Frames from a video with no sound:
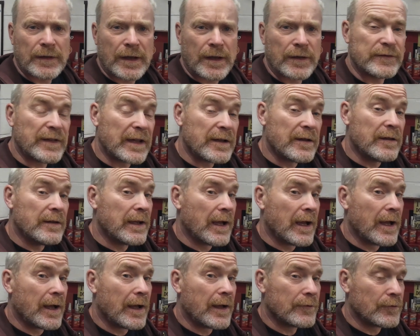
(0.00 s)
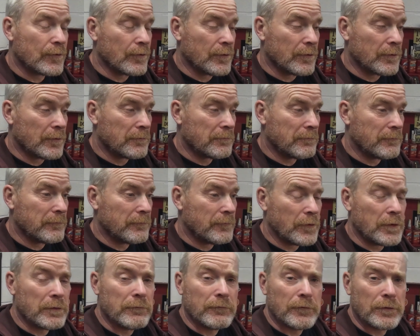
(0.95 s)
our second cars or
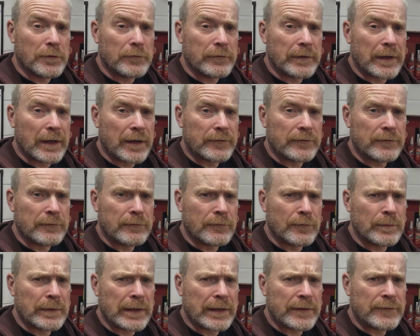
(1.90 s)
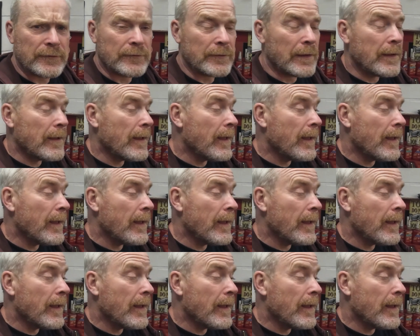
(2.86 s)
third and fourth cars in some cases,